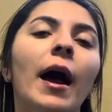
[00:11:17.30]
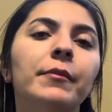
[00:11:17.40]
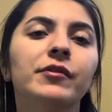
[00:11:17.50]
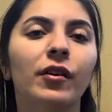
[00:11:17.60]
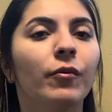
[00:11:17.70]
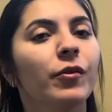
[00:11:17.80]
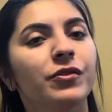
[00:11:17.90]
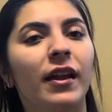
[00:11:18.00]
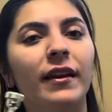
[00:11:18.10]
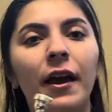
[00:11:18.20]
So we'll do
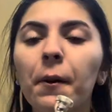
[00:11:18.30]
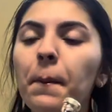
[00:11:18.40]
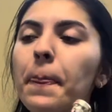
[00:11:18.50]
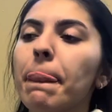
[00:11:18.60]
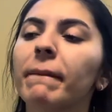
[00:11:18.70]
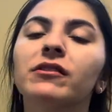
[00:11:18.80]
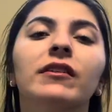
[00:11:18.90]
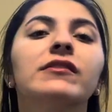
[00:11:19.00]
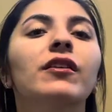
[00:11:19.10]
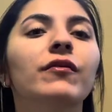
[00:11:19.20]
that now. So
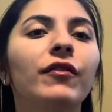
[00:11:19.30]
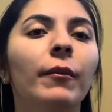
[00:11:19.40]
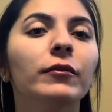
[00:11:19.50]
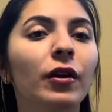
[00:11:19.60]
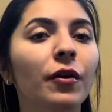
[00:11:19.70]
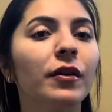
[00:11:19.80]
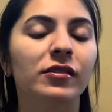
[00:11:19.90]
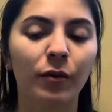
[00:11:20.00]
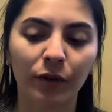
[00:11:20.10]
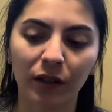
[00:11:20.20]
let's go from low,
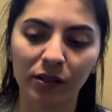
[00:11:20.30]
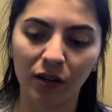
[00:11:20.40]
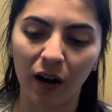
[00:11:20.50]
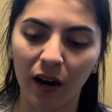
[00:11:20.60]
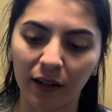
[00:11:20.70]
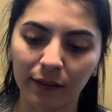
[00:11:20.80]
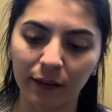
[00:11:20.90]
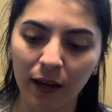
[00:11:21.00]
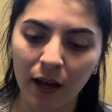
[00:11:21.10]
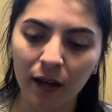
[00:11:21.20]
so we're going to start on
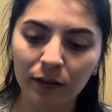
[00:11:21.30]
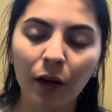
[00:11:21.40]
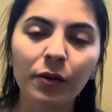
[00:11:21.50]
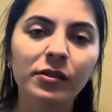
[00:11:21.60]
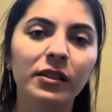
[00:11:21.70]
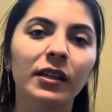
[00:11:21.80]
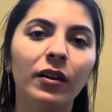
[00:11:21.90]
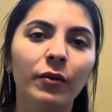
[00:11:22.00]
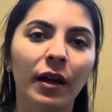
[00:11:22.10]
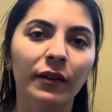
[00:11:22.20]
low C,
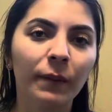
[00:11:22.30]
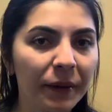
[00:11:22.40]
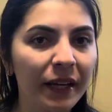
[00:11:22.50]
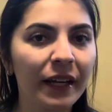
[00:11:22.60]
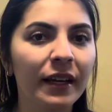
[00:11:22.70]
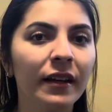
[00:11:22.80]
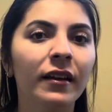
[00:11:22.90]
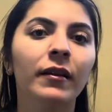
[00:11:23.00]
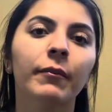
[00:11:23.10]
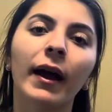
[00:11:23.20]
go down to B,
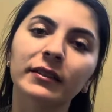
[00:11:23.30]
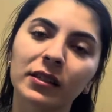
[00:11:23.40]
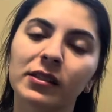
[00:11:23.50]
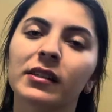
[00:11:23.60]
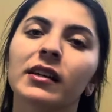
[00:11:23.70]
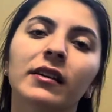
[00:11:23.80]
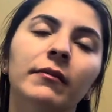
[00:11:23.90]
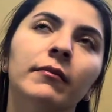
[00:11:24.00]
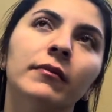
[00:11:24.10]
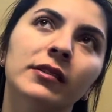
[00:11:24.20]
back to C,
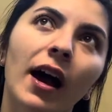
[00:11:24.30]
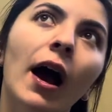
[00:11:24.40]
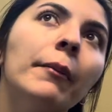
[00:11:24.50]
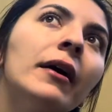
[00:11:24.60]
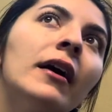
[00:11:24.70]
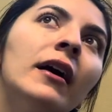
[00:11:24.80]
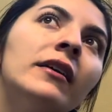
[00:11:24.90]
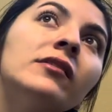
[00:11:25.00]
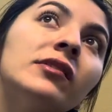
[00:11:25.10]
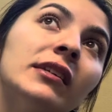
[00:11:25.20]
stop,
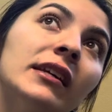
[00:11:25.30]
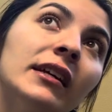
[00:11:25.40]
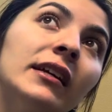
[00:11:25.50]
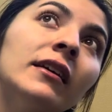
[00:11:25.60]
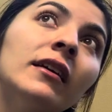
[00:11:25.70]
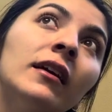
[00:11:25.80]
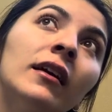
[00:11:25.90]
C,